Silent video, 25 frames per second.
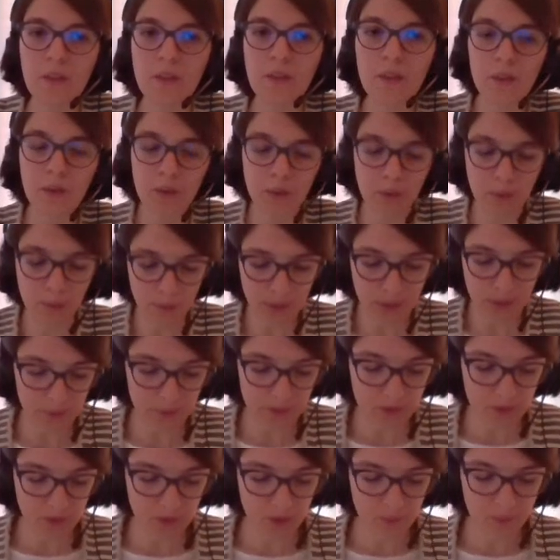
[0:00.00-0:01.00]
So when
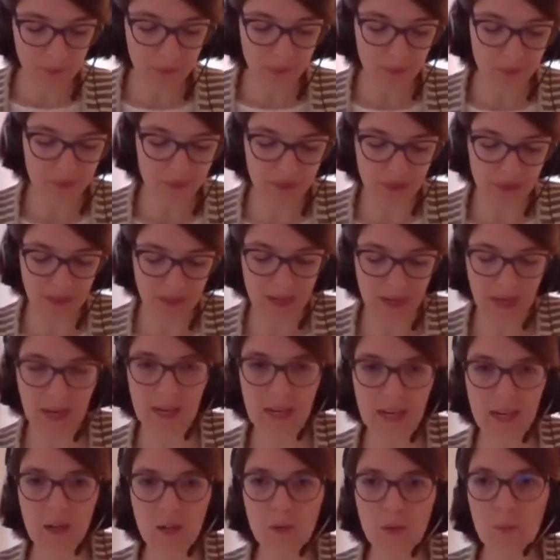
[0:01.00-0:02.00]
we talk about the
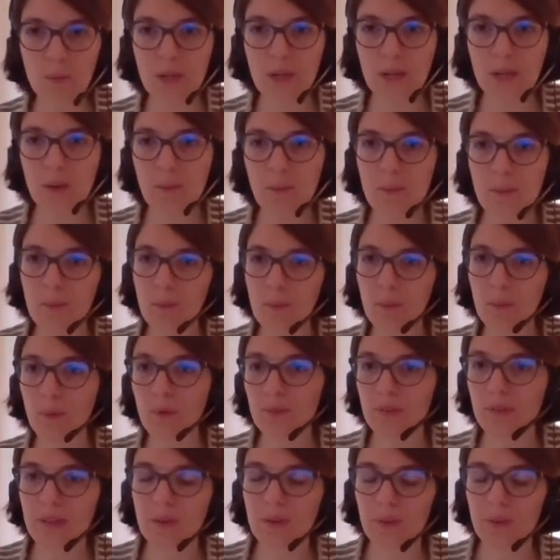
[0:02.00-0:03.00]
scale, we
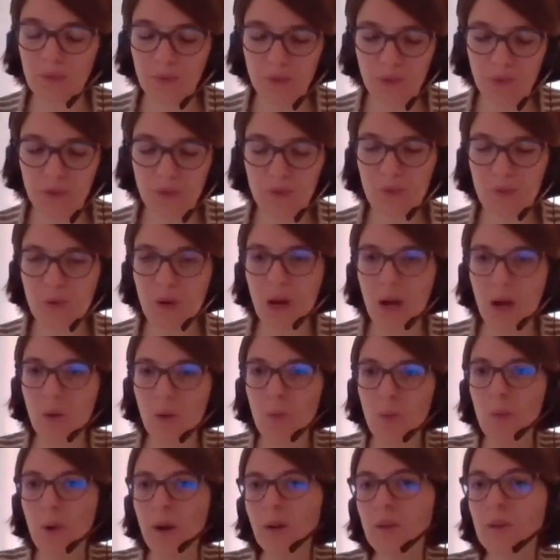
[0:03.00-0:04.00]
mostly refer to how
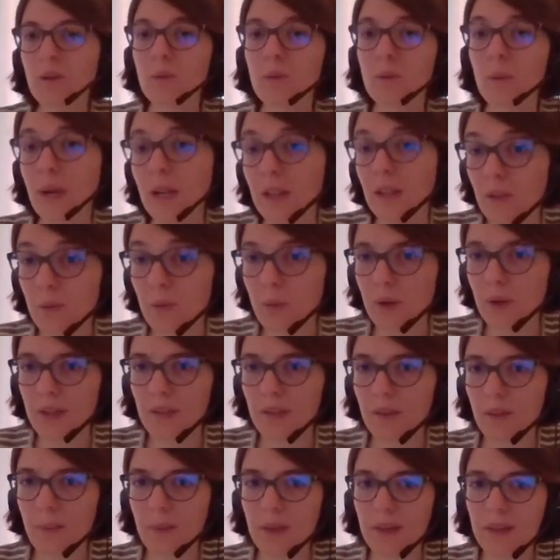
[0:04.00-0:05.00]

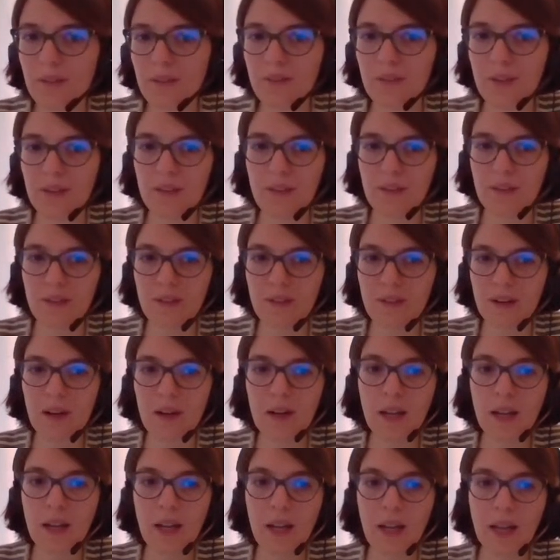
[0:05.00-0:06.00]
widespread the benefits
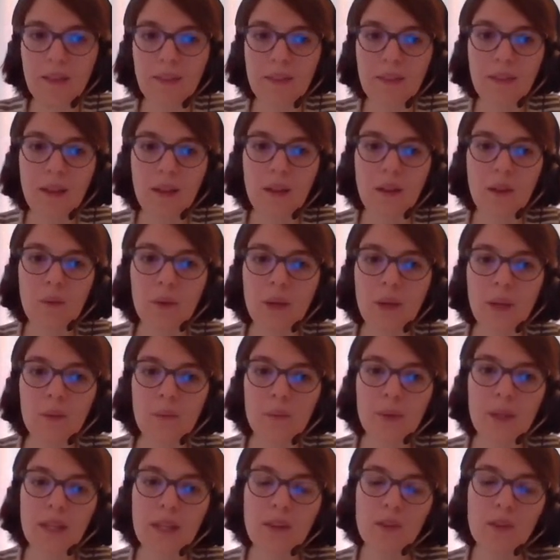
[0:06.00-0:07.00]
are. And
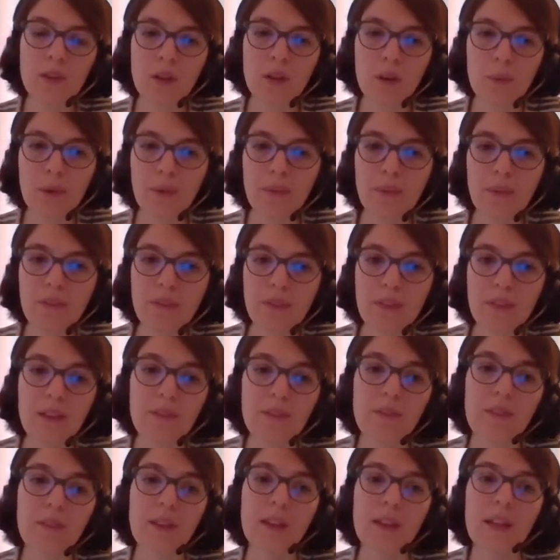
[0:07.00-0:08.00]
when we talk about
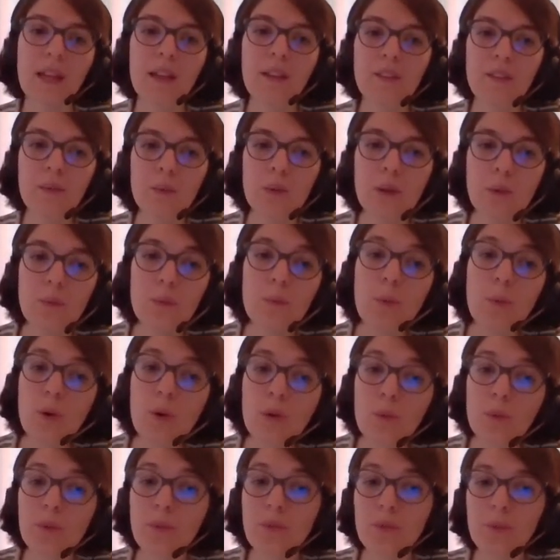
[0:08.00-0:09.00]
significance, we're
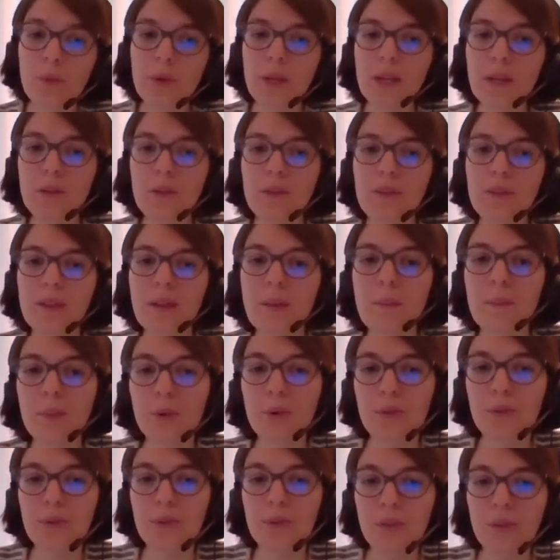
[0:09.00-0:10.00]
more referring to the
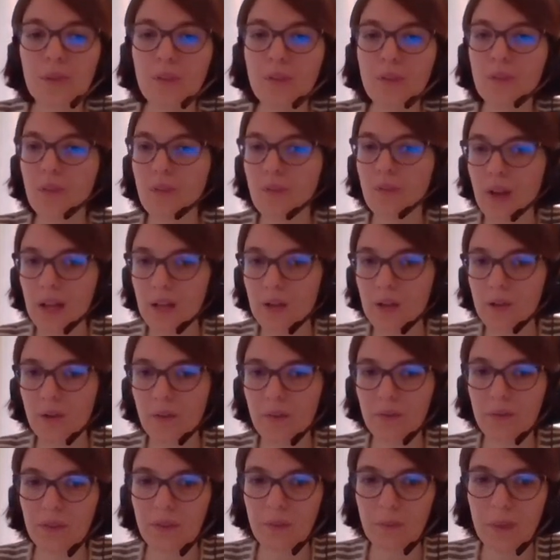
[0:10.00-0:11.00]
importance, the value
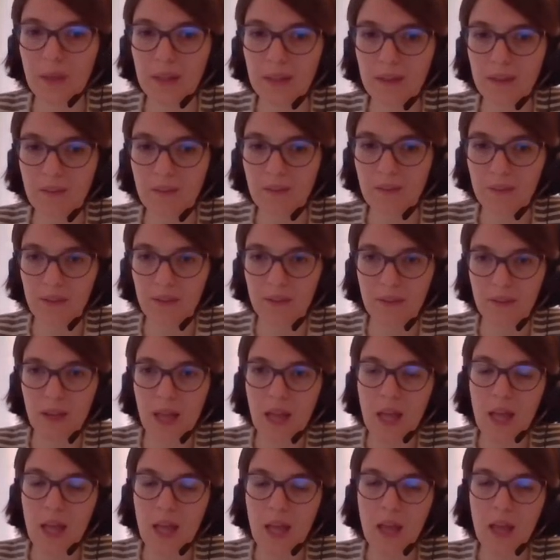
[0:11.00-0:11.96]
of these benefits.